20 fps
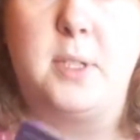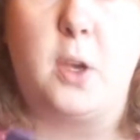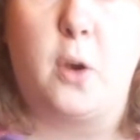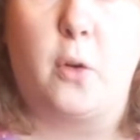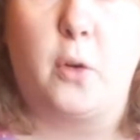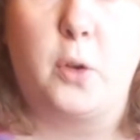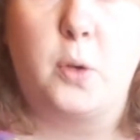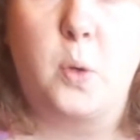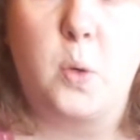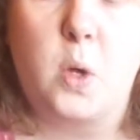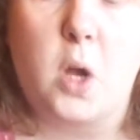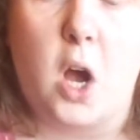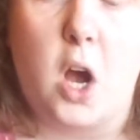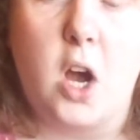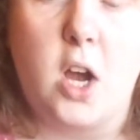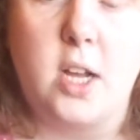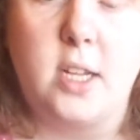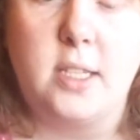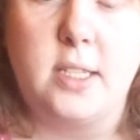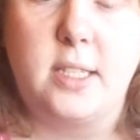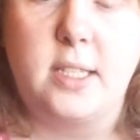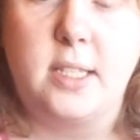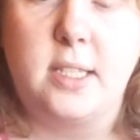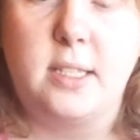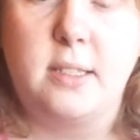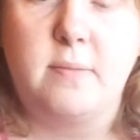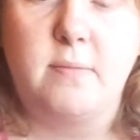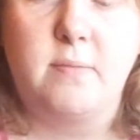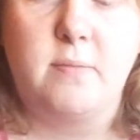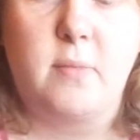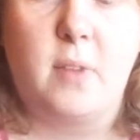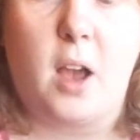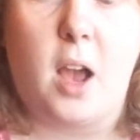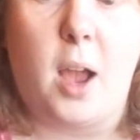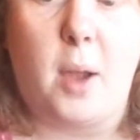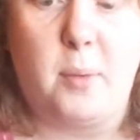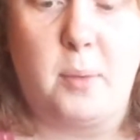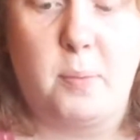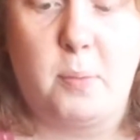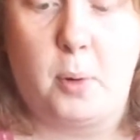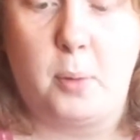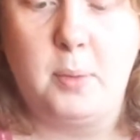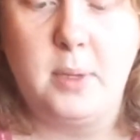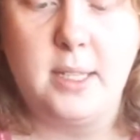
oracle cards. I would probably